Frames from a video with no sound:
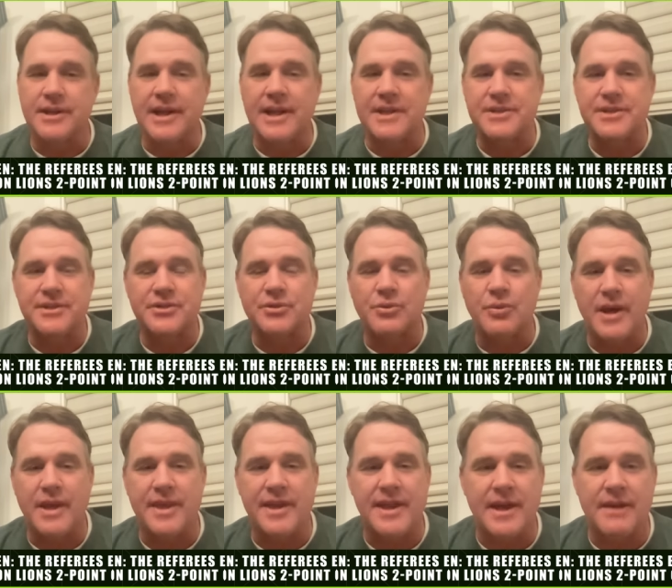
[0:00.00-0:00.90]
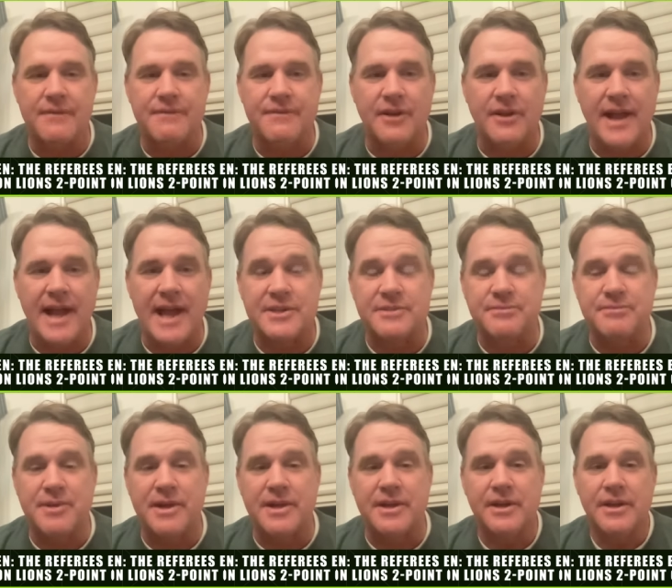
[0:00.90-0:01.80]
And that's just the way the N F L has
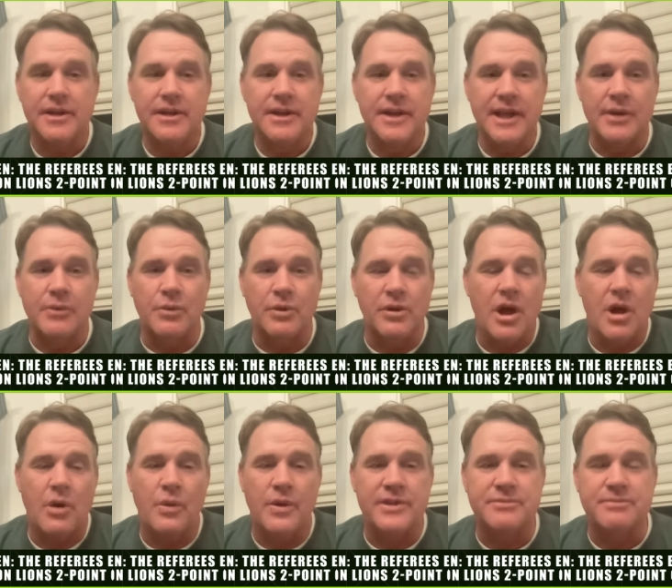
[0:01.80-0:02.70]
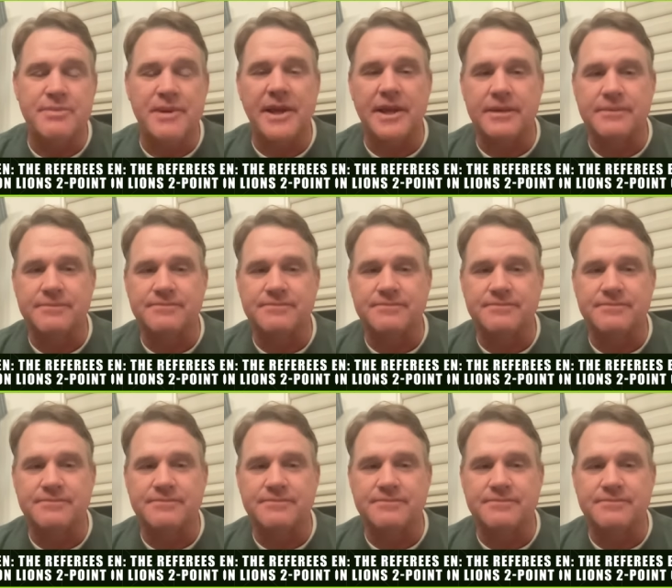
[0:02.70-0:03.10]
been and will always be.